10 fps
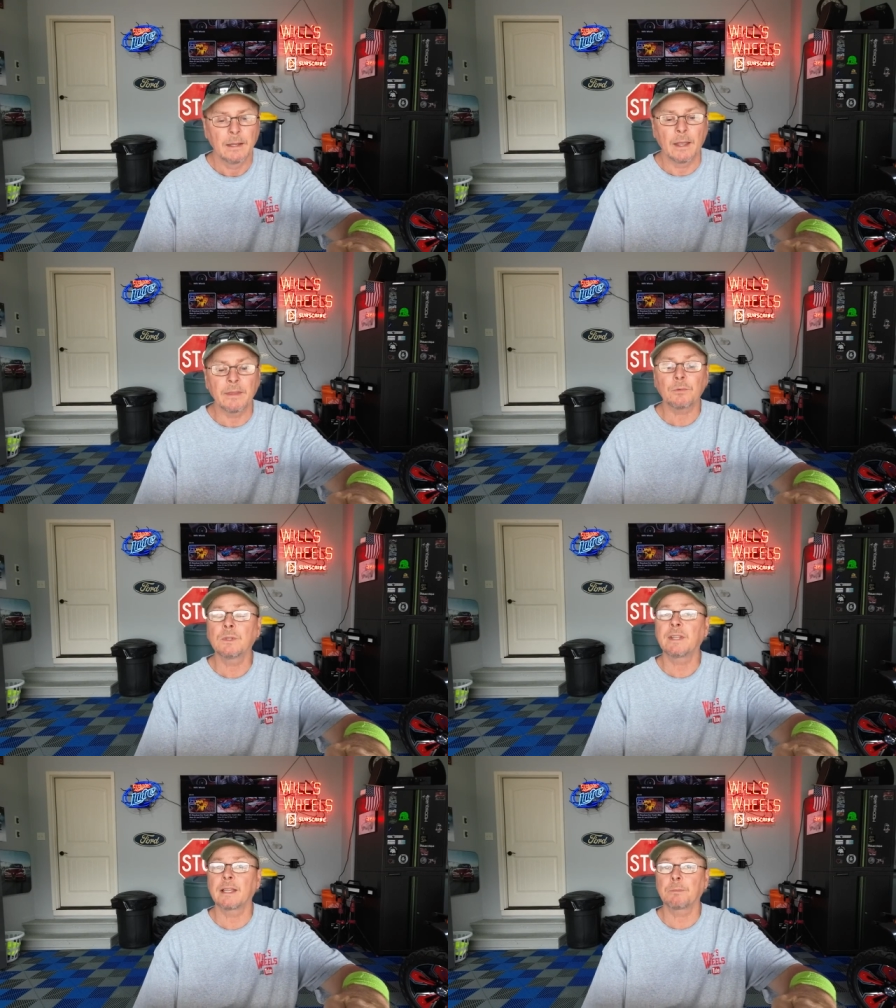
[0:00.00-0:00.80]
Now, this
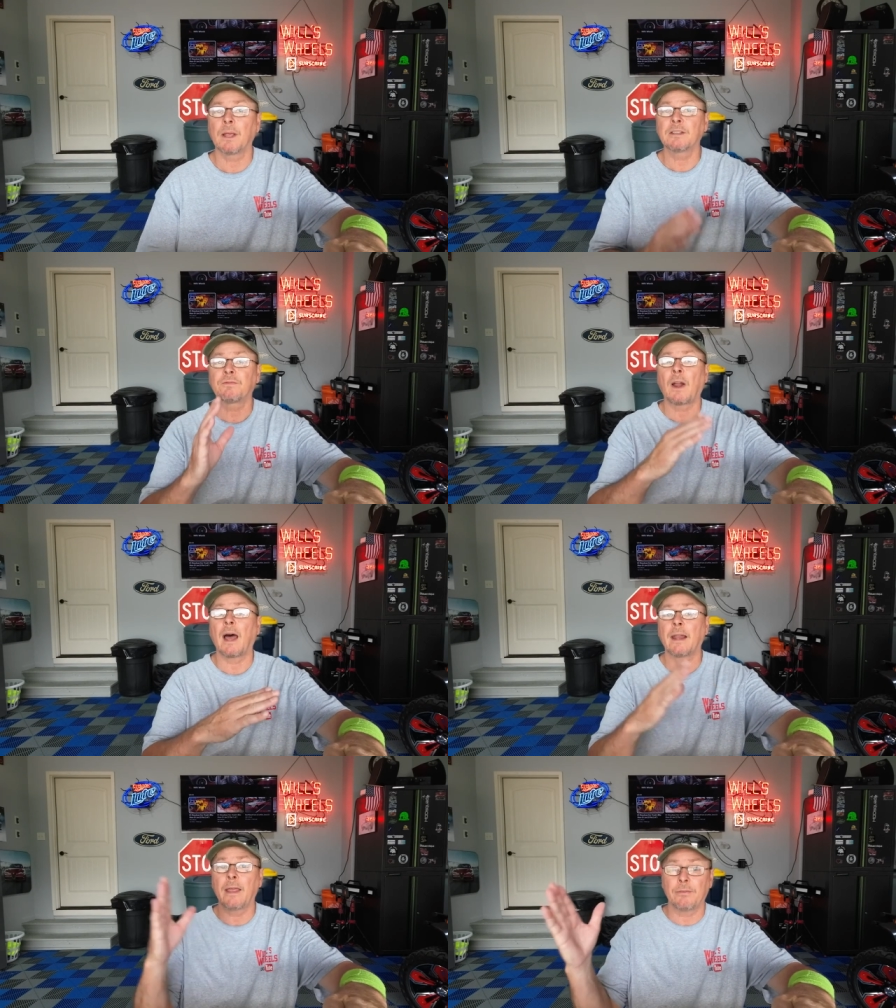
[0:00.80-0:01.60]
one takes place
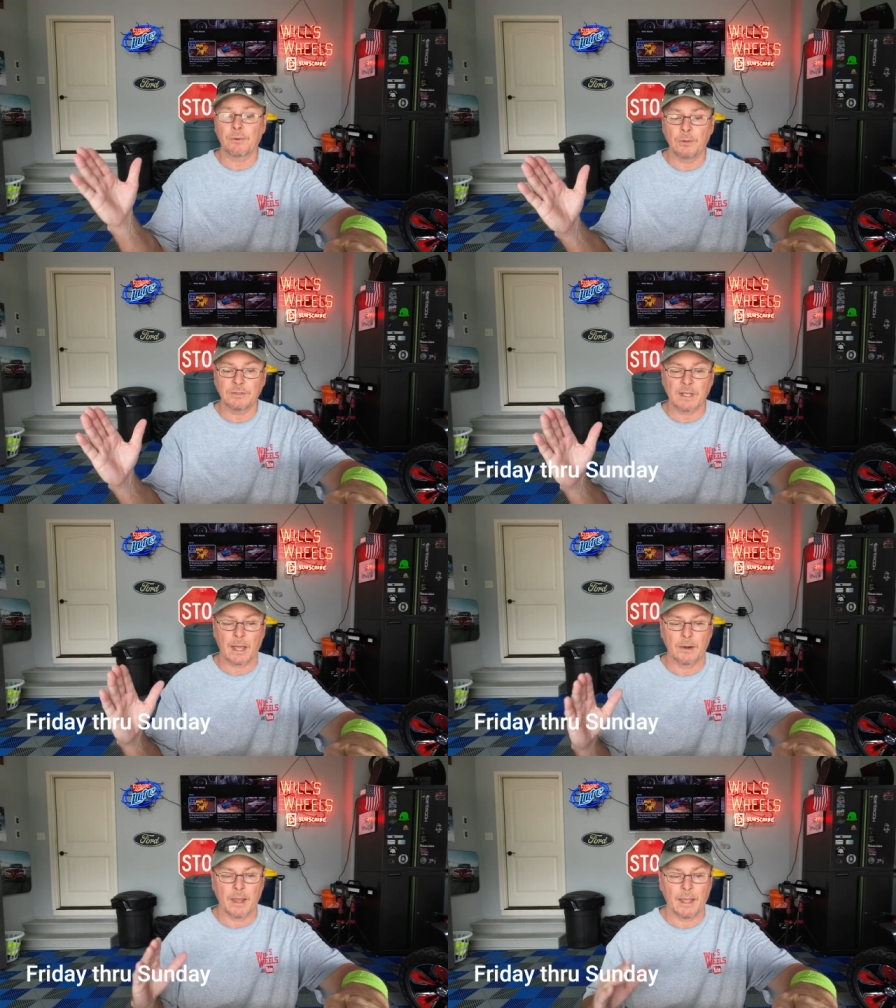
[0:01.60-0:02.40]
Friday through
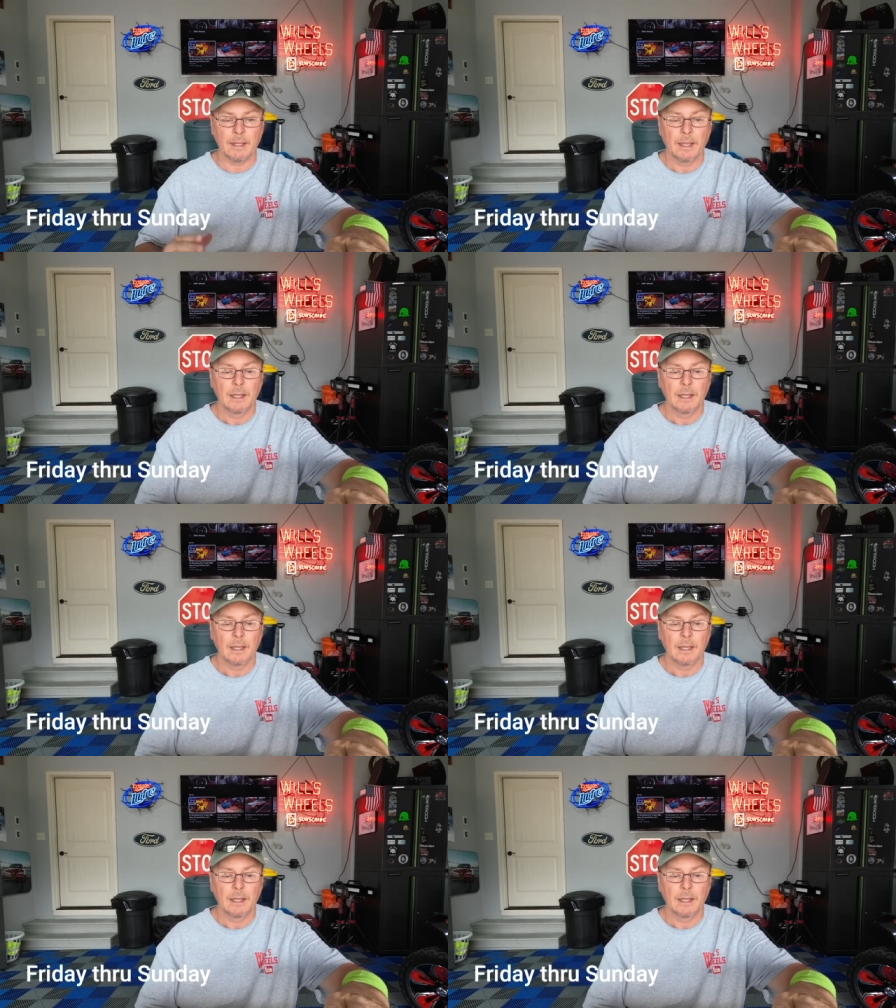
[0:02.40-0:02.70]
Saturday,